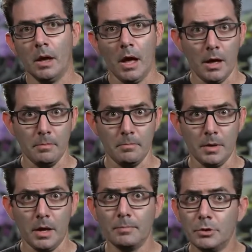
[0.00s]

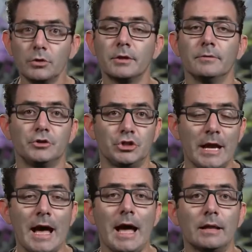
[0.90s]
abusive
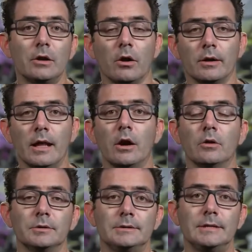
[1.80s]
chat are
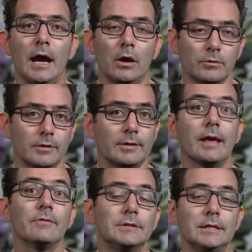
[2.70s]
now down
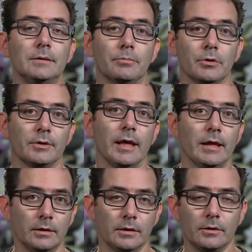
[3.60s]

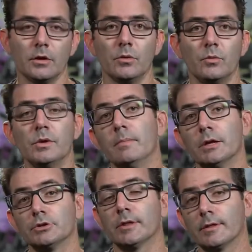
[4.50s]
17%. So we
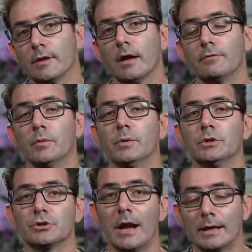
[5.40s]
measure the stuff and we
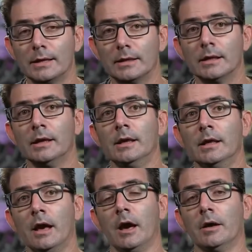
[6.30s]
track it.
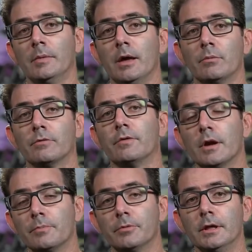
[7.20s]
And we're
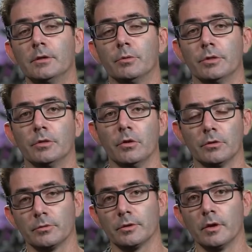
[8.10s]
very pleased with
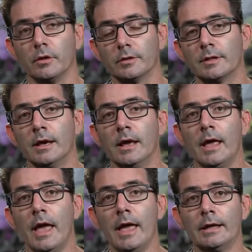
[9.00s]
those results.
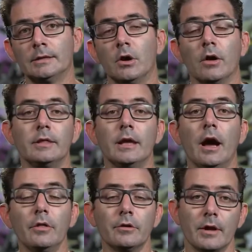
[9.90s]
And on the
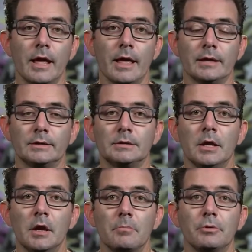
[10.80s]
other hand,
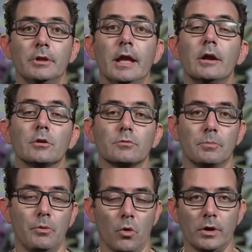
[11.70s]
player
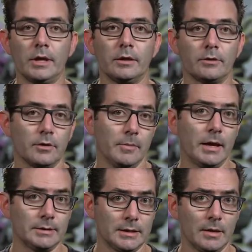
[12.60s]
reporting, so the
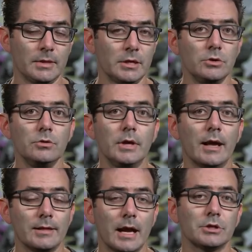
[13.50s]
amount of times that you
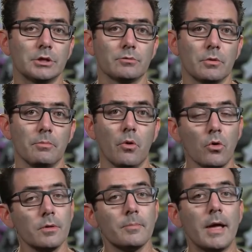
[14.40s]
guys actually
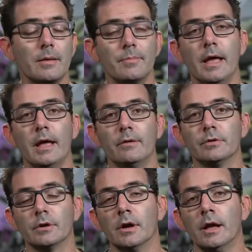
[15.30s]
report bad
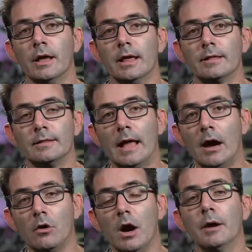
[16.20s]
behavior, is
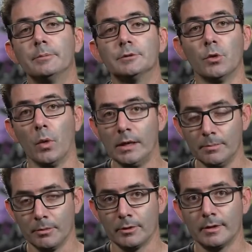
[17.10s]
now up
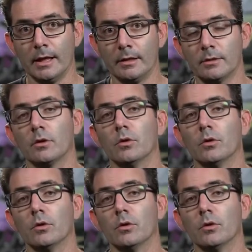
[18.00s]
20%.